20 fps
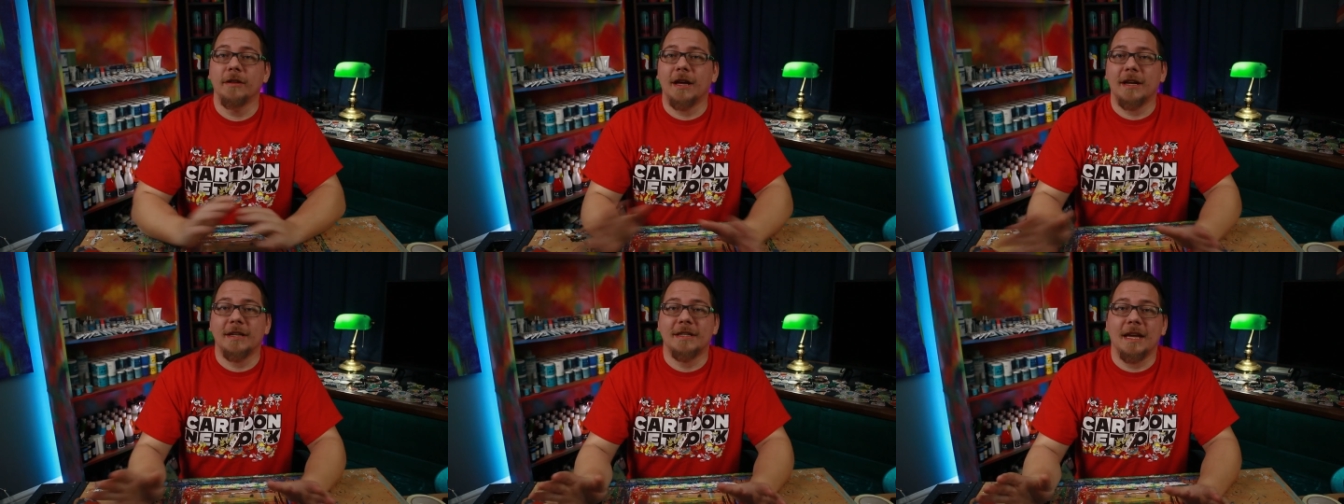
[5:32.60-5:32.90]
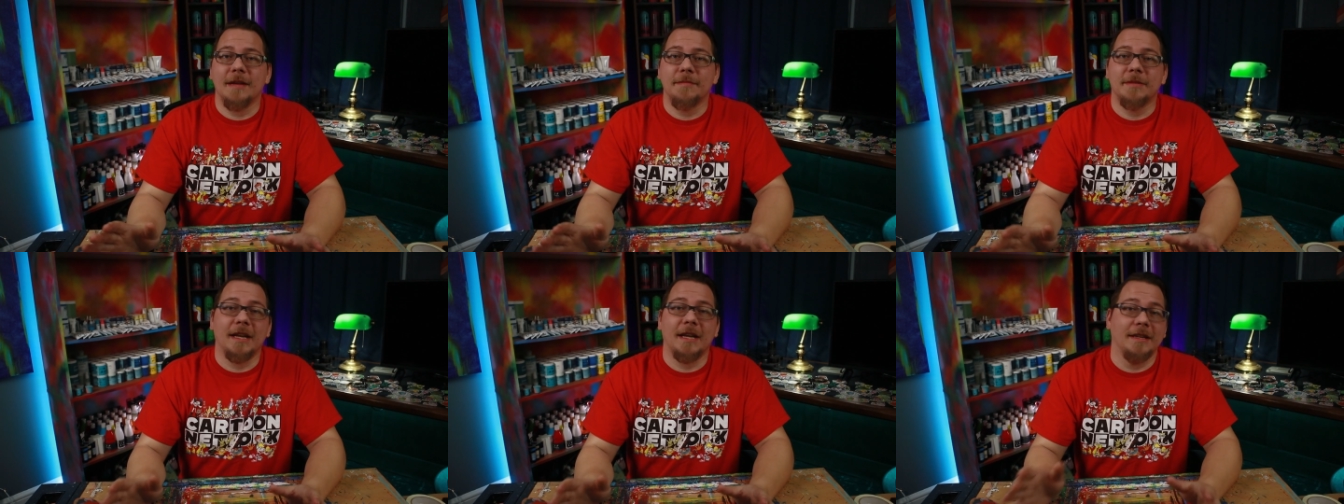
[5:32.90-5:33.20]
are a lot of
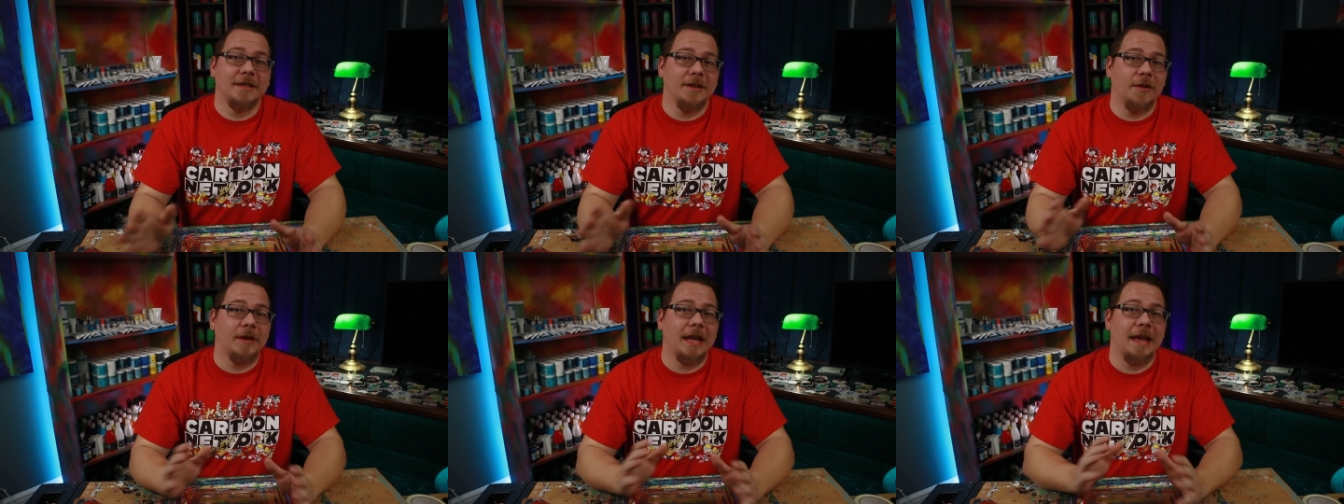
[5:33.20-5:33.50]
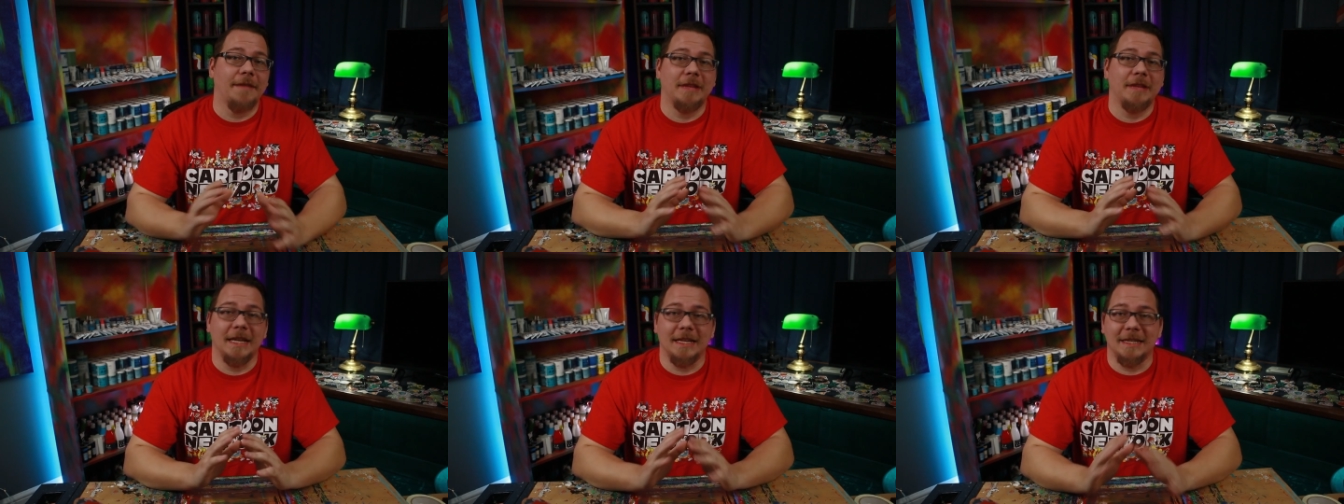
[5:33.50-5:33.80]
times that I don't
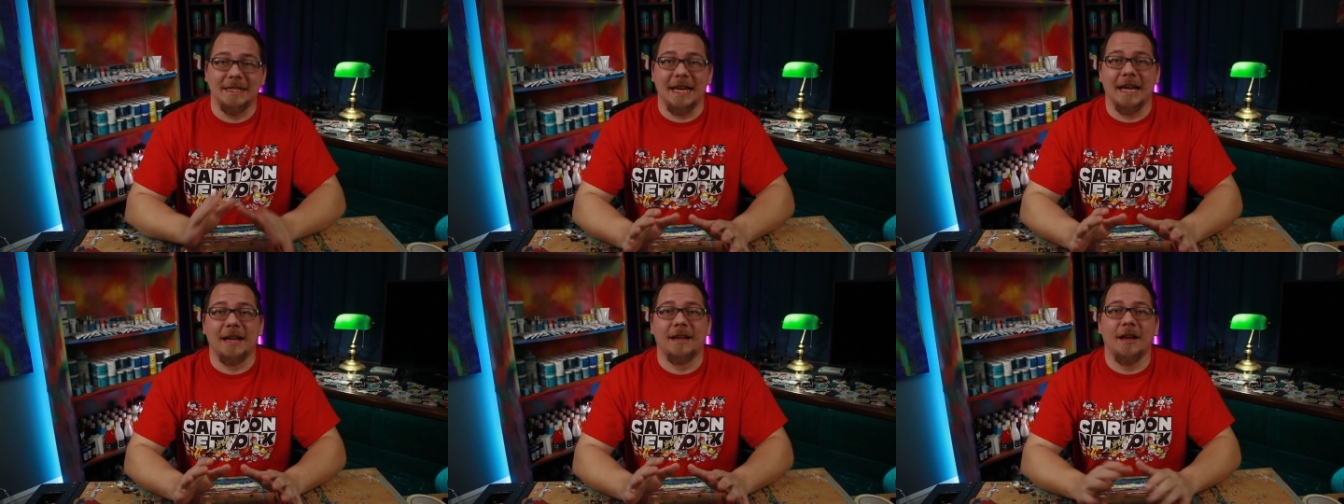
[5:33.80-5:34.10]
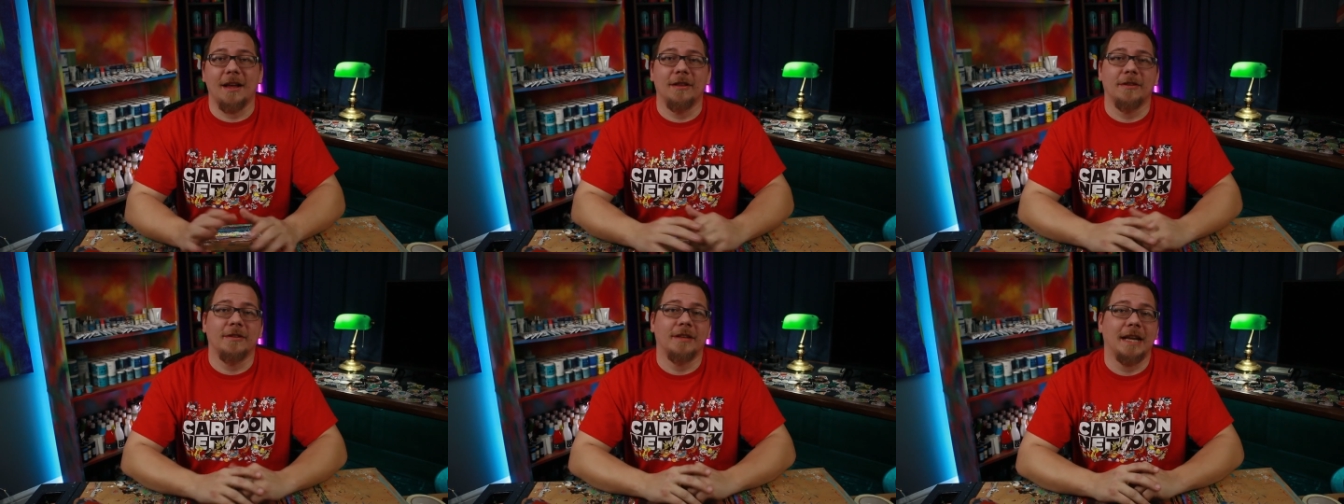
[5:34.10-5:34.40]
have the exact
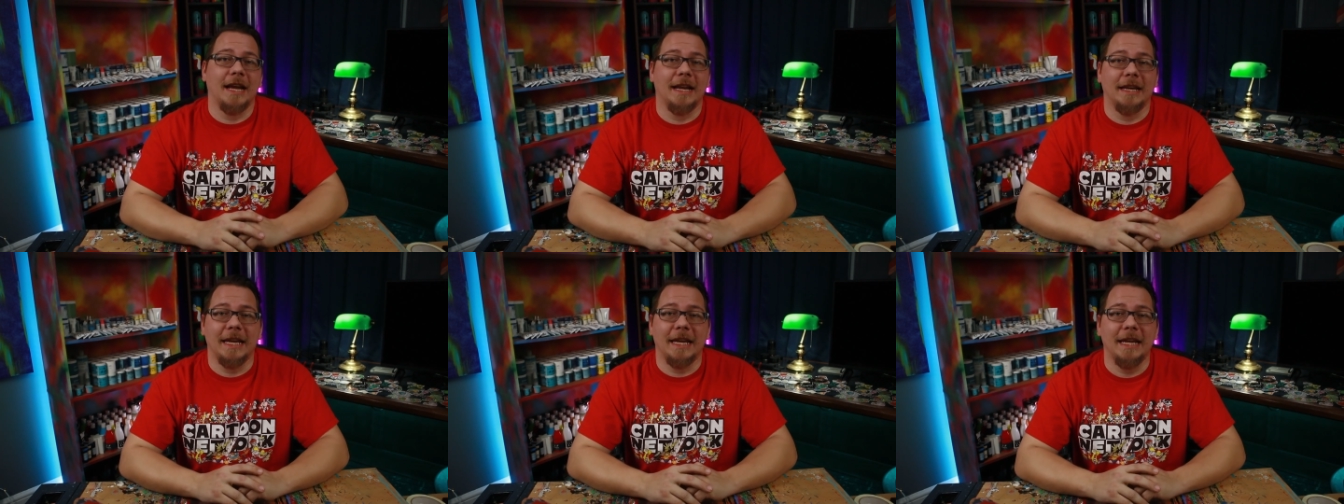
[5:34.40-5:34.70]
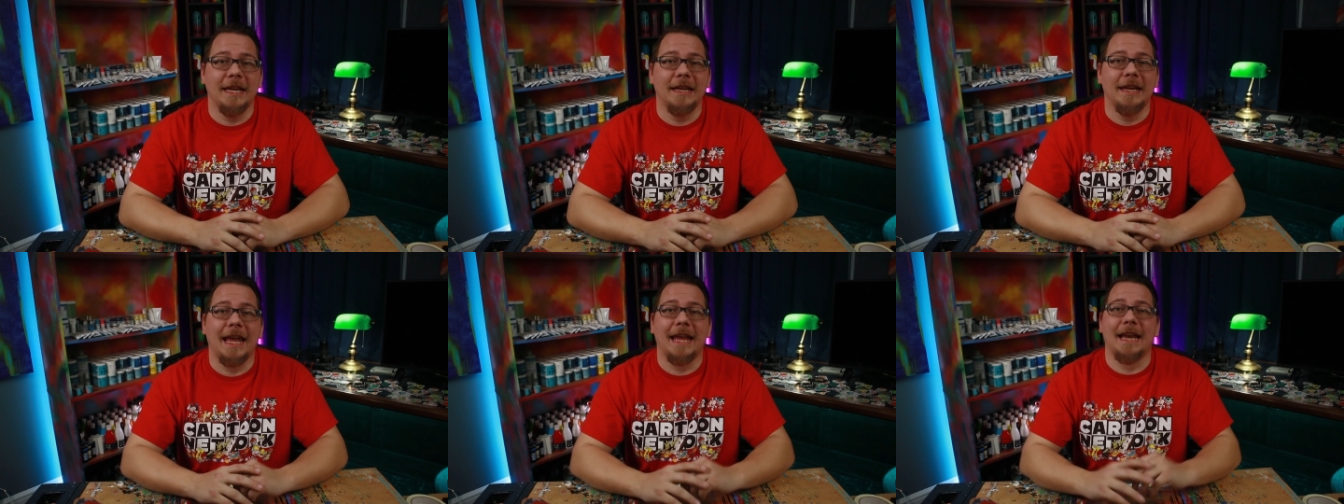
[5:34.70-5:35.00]
color that I
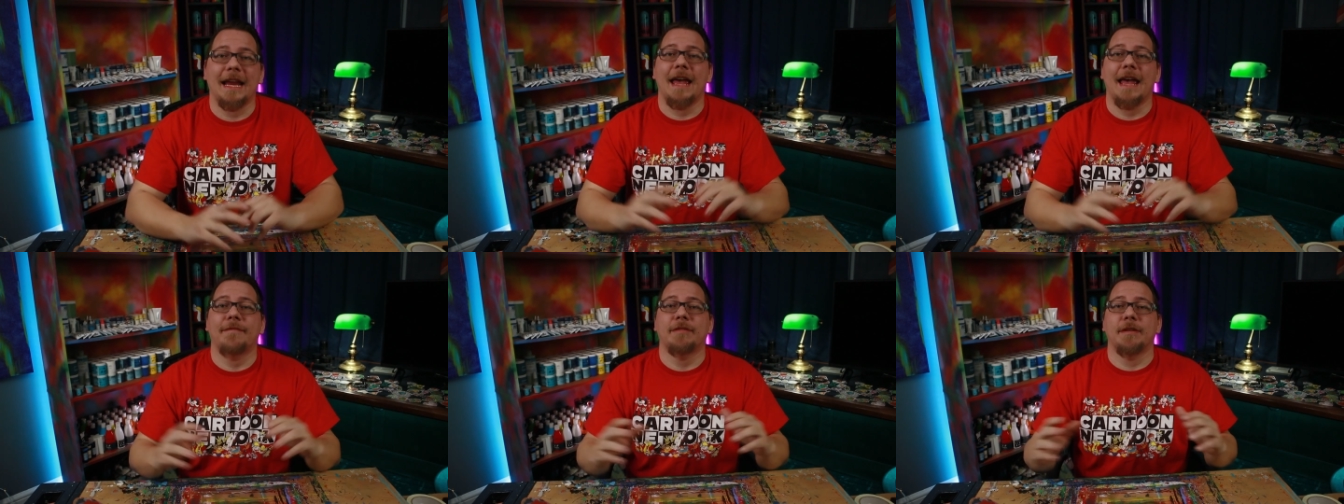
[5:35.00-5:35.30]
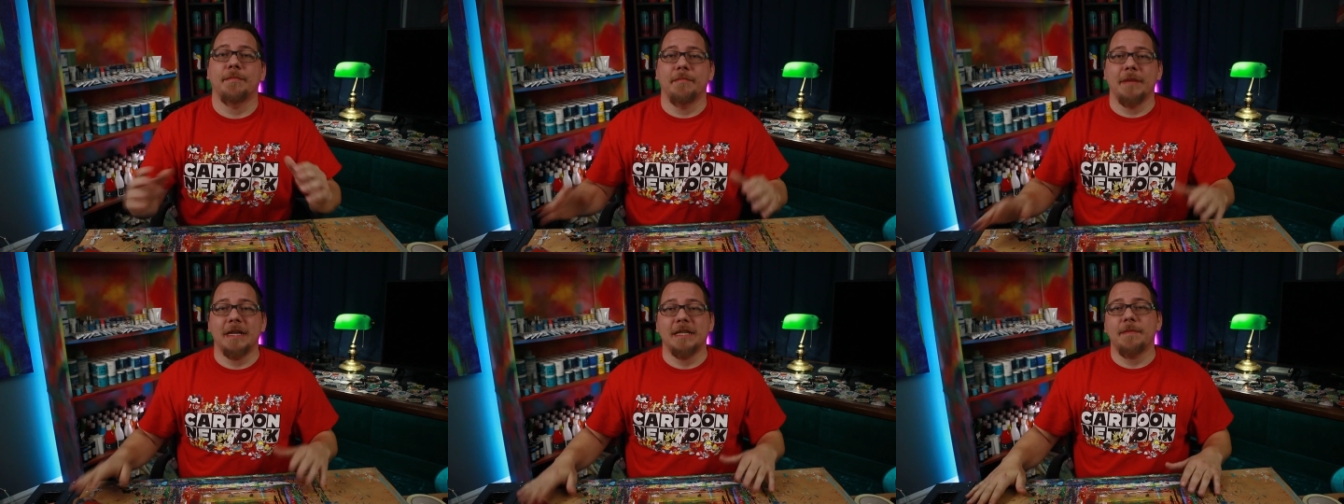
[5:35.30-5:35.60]
need and I have
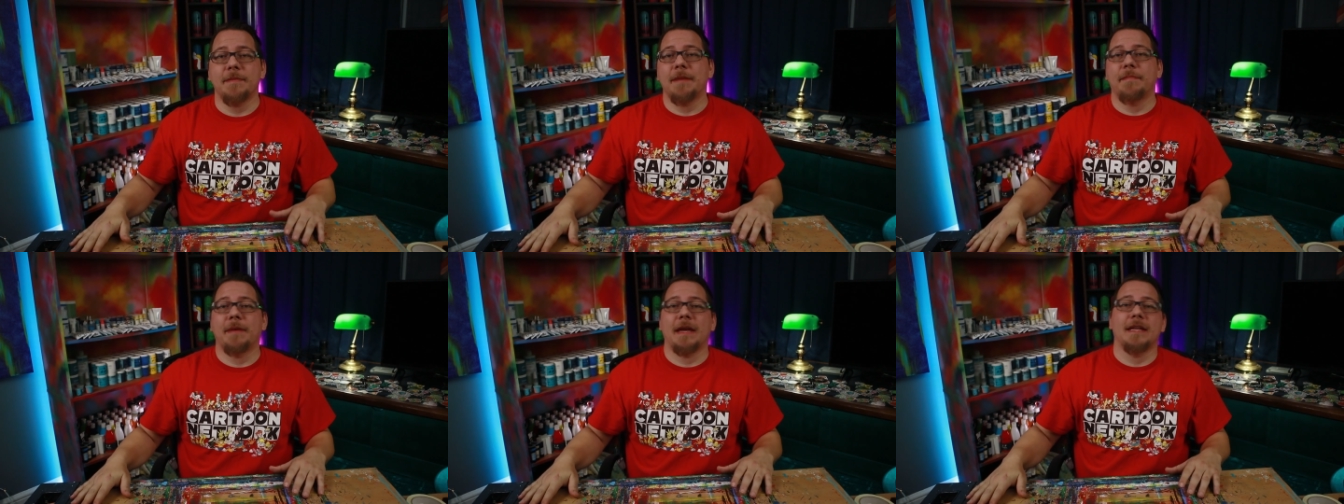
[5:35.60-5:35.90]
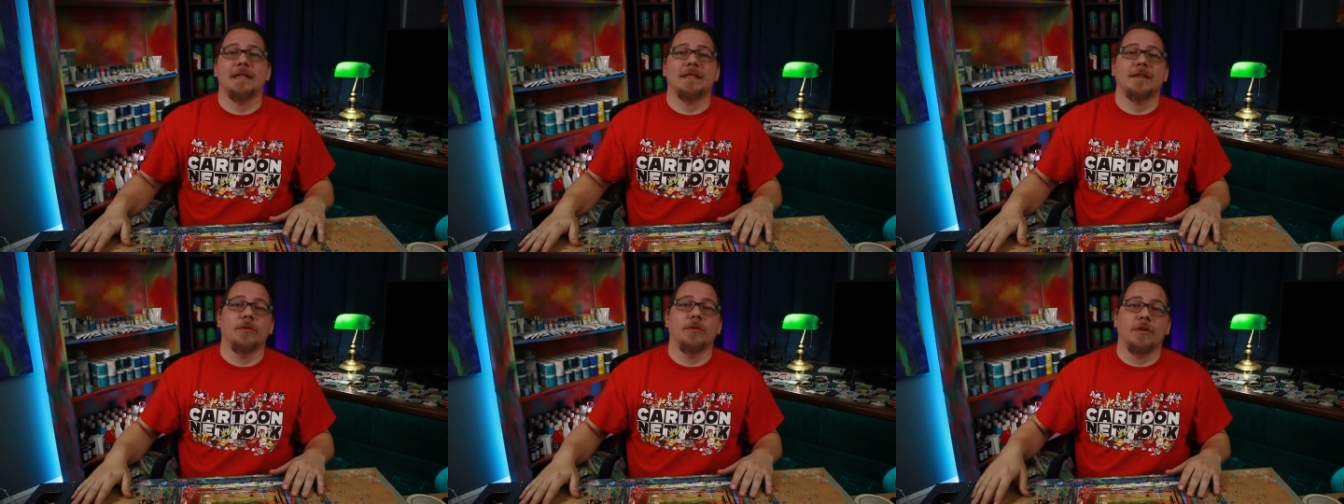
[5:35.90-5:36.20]
to mix my
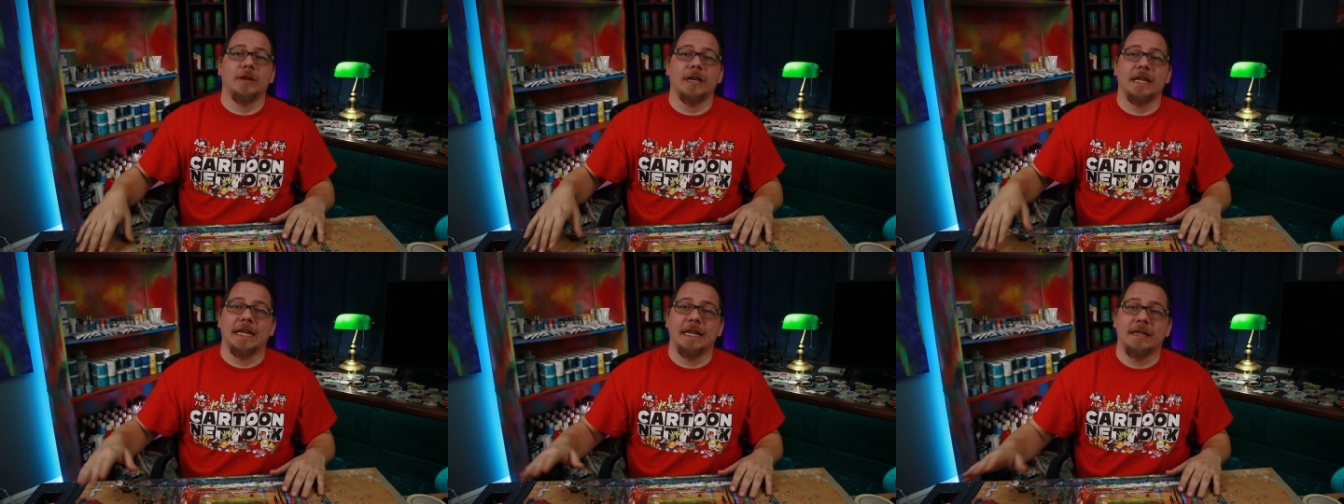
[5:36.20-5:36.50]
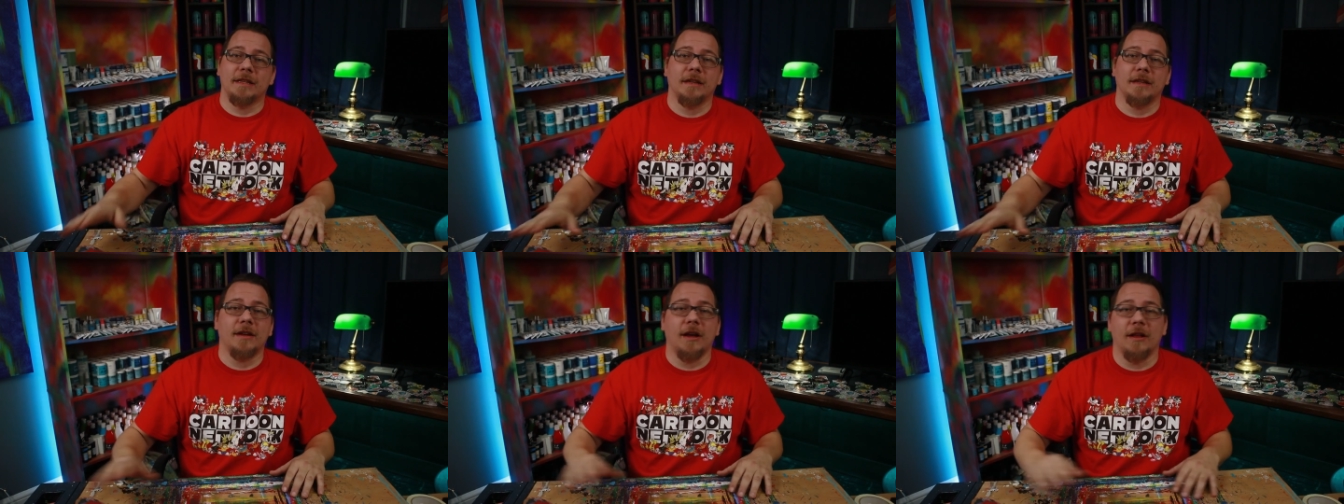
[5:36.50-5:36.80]
paints in order to
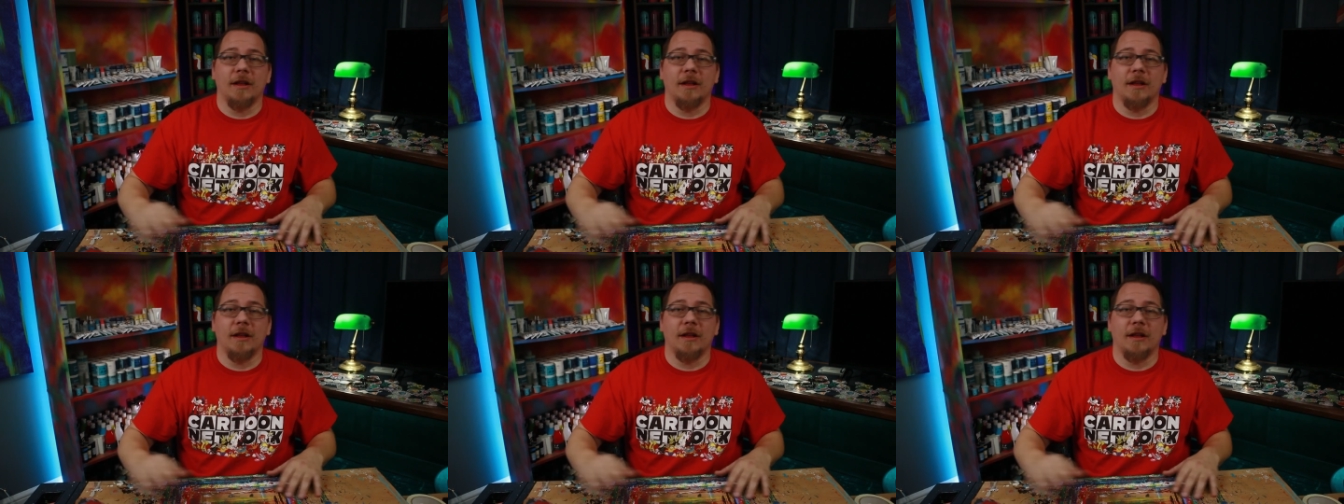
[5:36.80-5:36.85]
get the